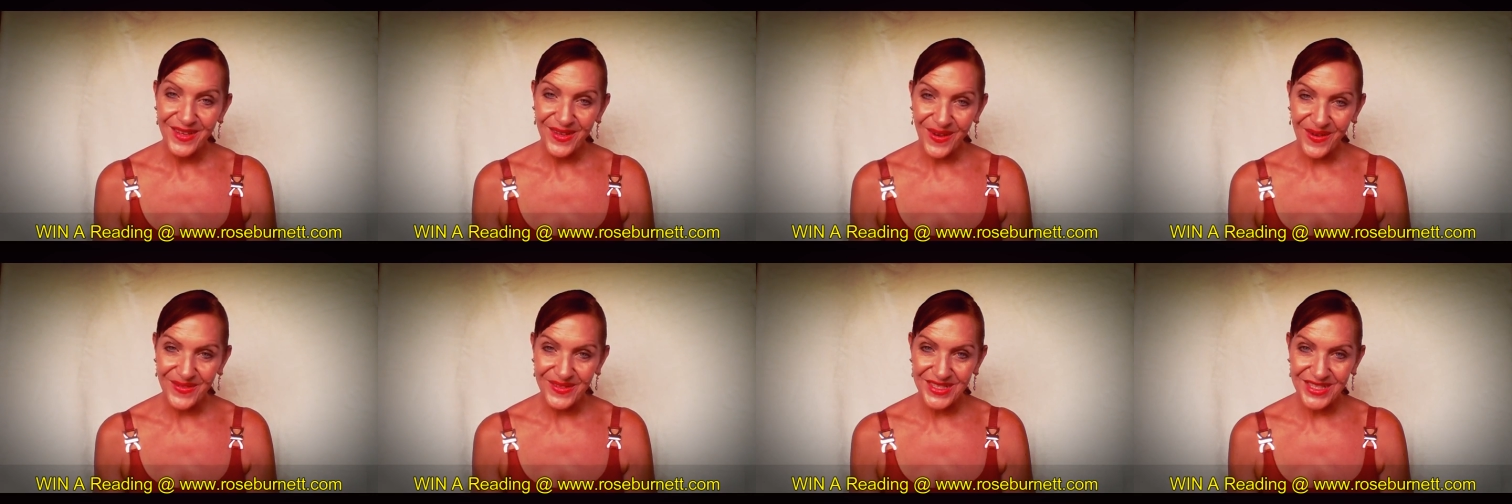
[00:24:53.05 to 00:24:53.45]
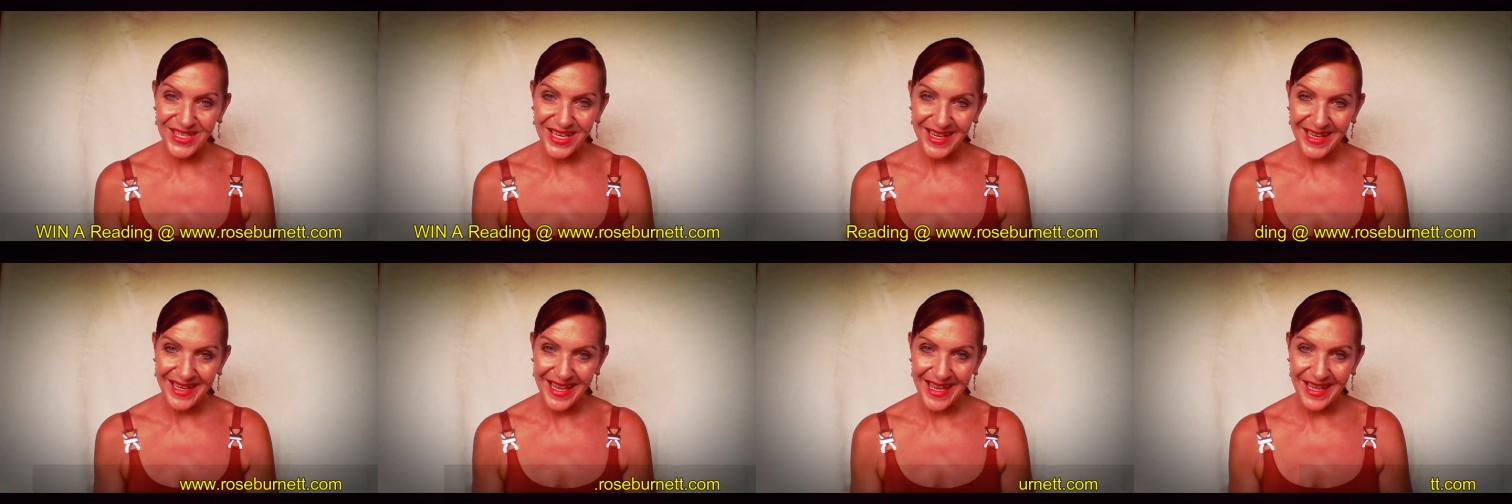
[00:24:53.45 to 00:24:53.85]
Go and
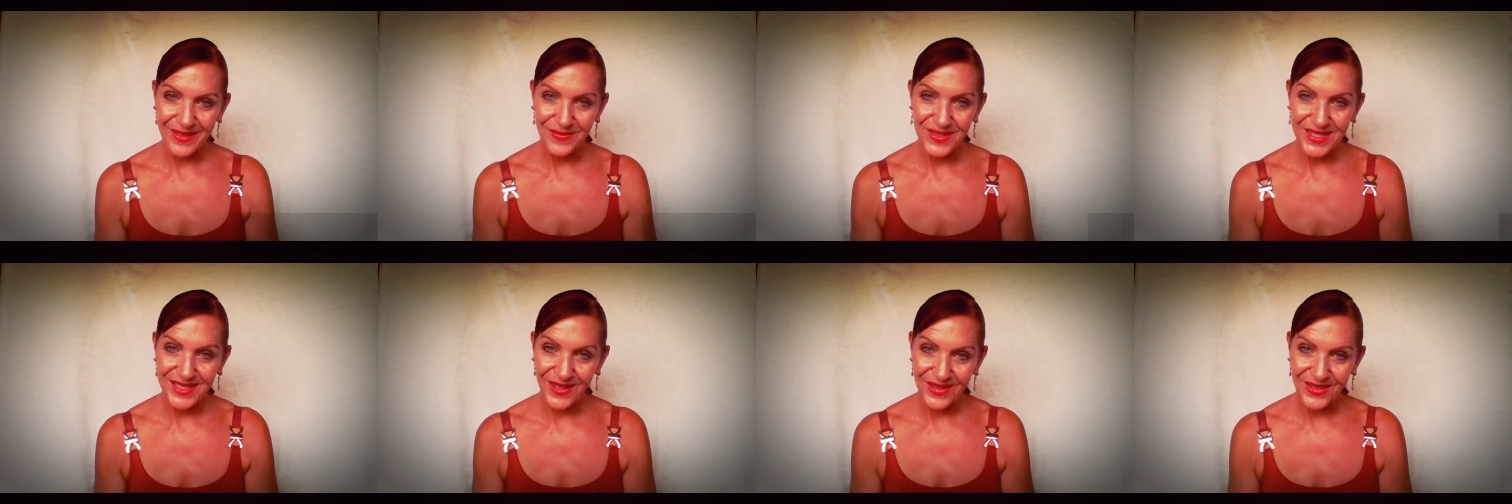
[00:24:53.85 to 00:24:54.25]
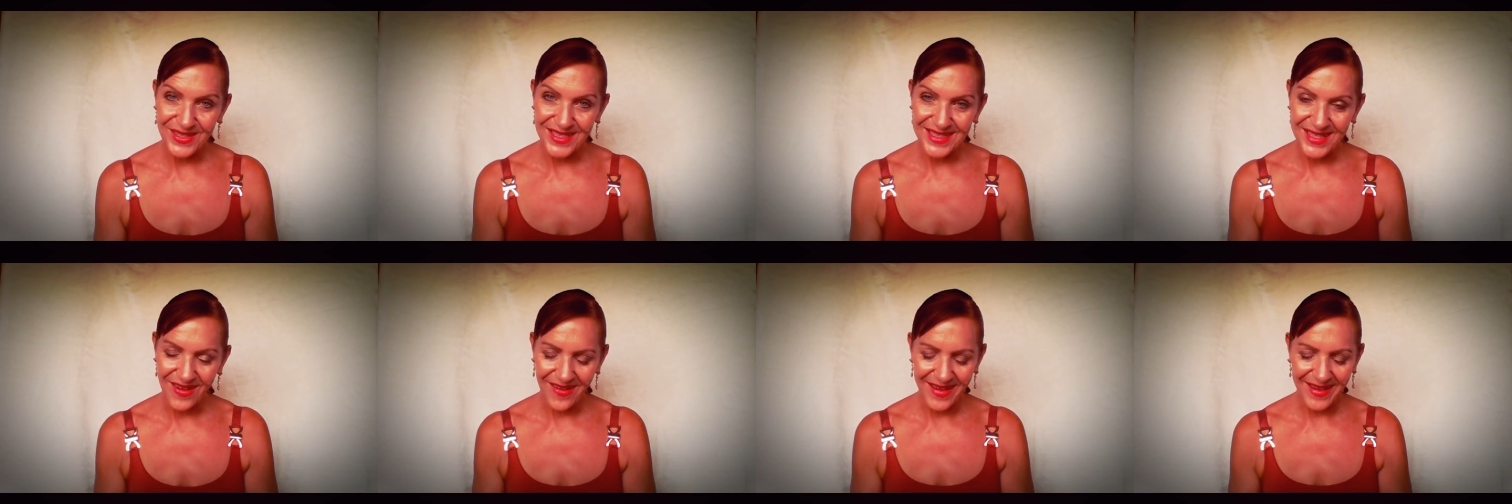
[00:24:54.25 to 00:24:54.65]
check it out if you so
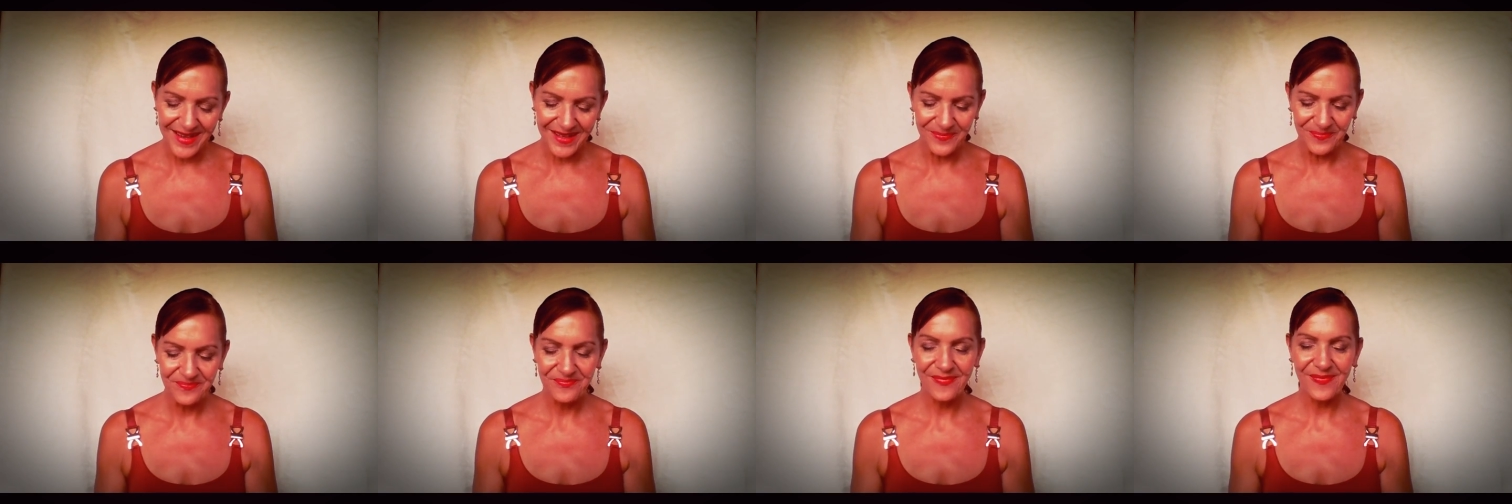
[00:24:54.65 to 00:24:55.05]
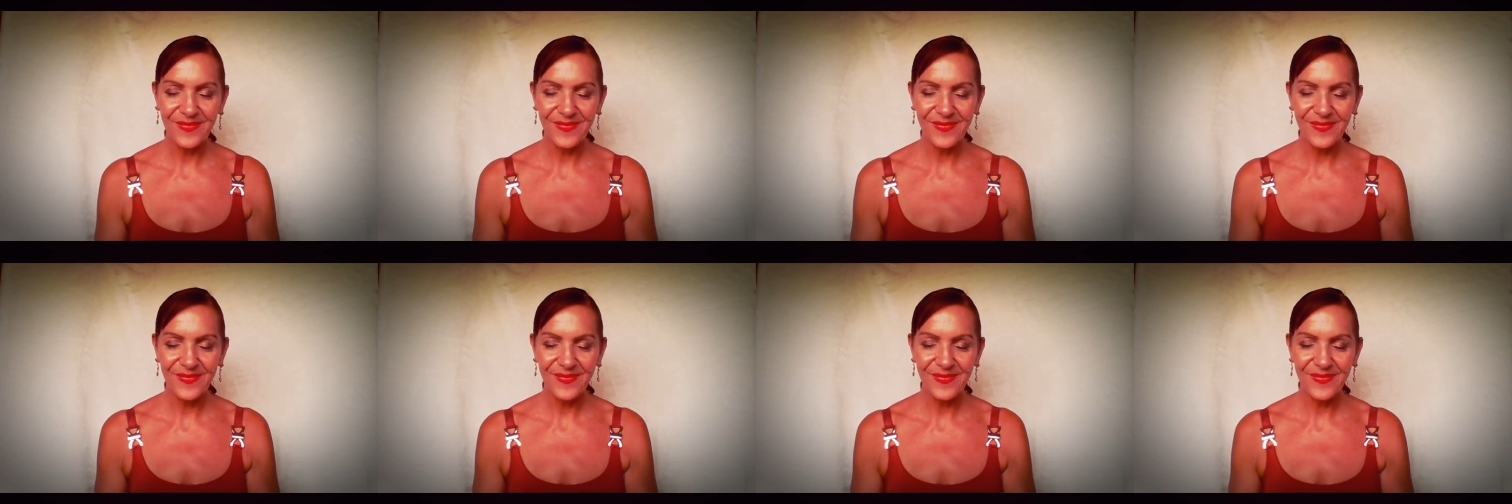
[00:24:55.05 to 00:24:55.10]
desire.